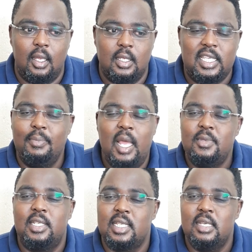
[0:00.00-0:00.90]

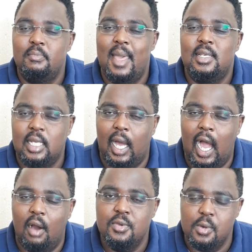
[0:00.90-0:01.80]
sometimes it doesn't matter
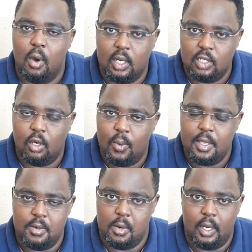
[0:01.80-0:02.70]
how you got it or
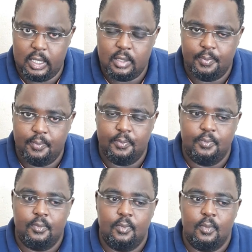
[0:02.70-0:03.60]
when you got it.
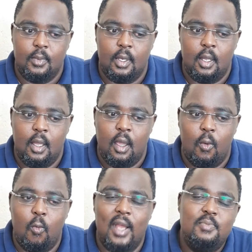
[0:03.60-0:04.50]

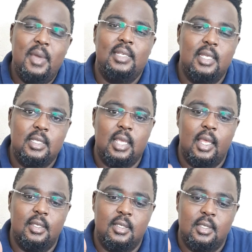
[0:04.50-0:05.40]
What matters
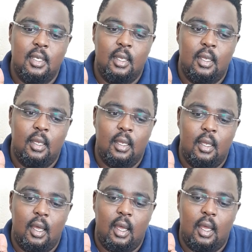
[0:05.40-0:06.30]
is
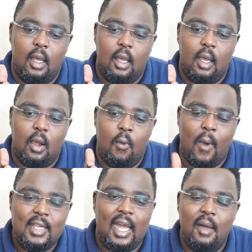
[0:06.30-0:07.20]

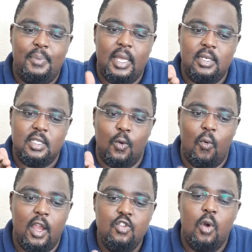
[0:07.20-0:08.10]
what happens
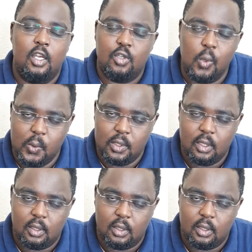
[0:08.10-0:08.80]
when you are told.